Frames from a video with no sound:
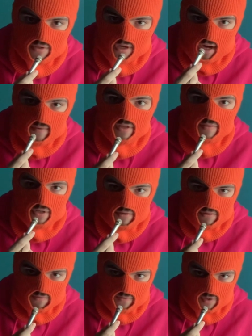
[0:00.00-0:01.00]
obviously we know it's
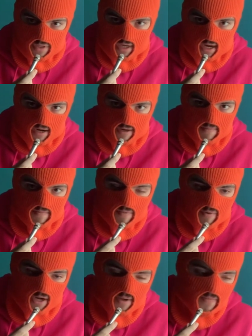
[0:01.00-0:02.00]
before SYRE,
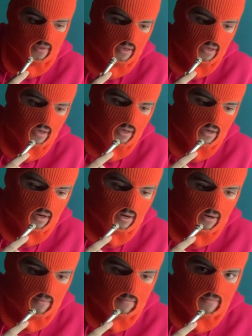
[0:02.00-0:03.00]
right?
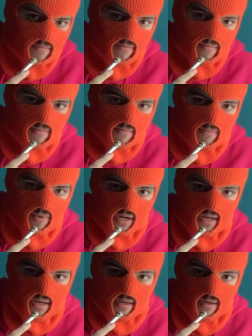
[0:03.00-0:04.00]

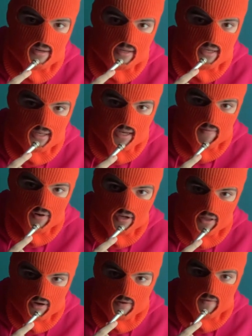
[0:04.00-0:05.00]
But he never
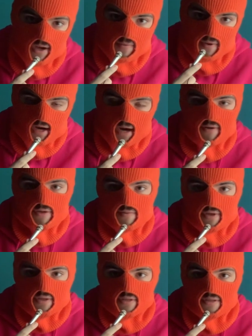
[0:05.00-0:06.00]
clarified what IRYS
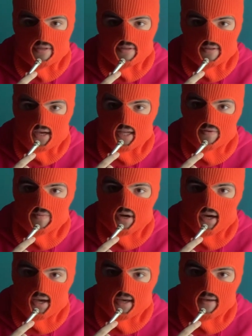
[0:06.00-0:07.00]
was. So that's
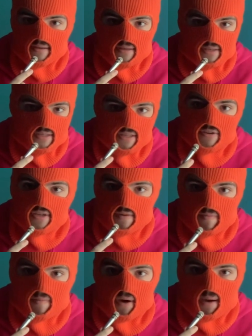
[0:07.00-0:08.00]
why these theories have
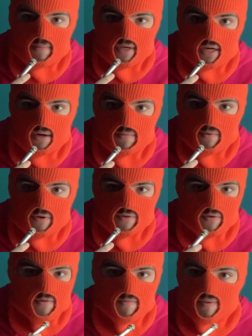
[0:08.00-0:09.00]
been popping up. We're
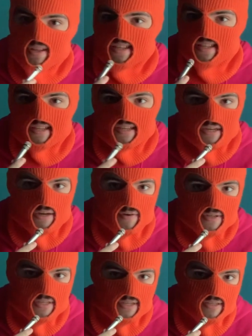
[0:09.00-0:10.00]
sort of placing,
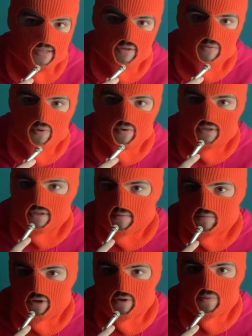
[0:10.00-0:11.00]
is it a sequel? Is it a
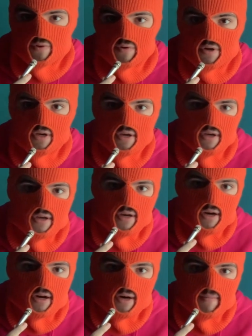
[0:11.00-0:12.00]
prequel?
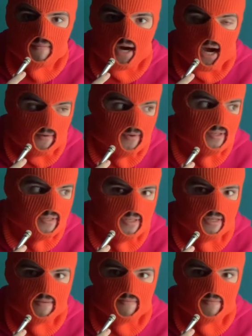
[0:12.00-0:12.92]
Obviously,